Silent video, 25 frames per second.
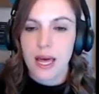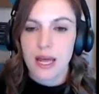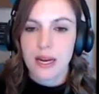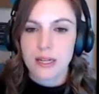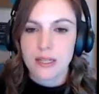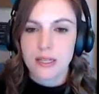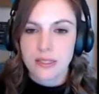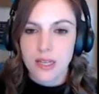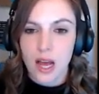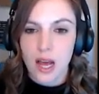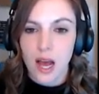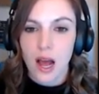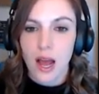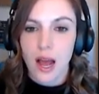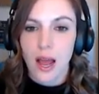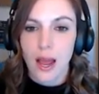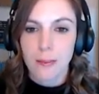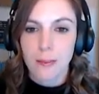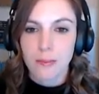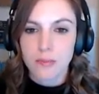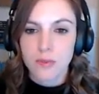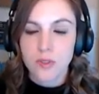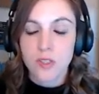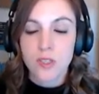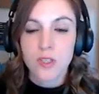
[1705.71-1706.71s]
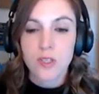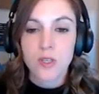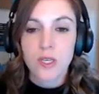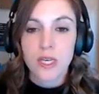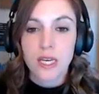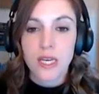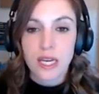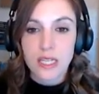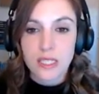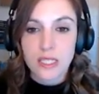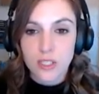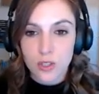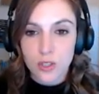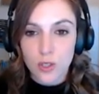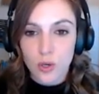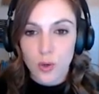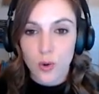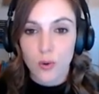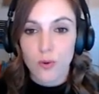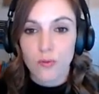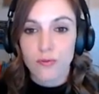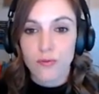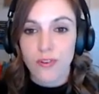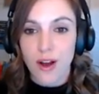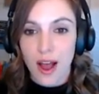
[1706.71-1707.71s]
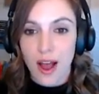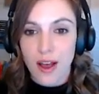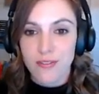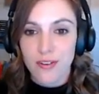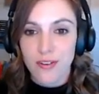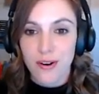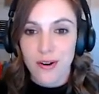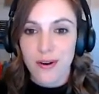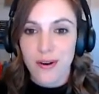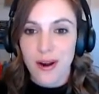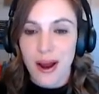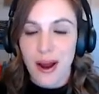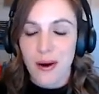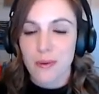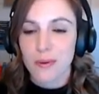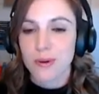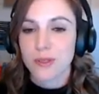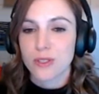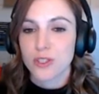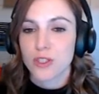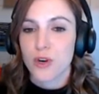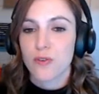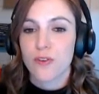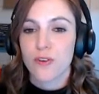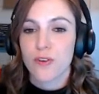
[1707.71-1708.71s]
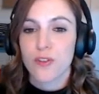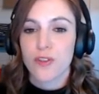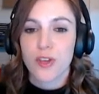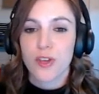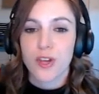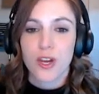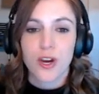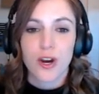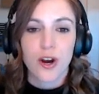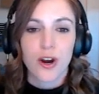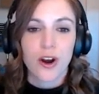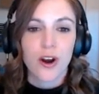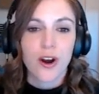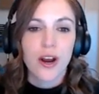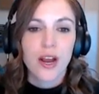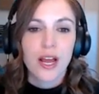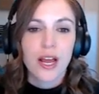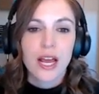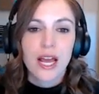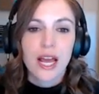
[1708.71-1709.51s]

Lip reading: at a time to get to 500 hours over the year.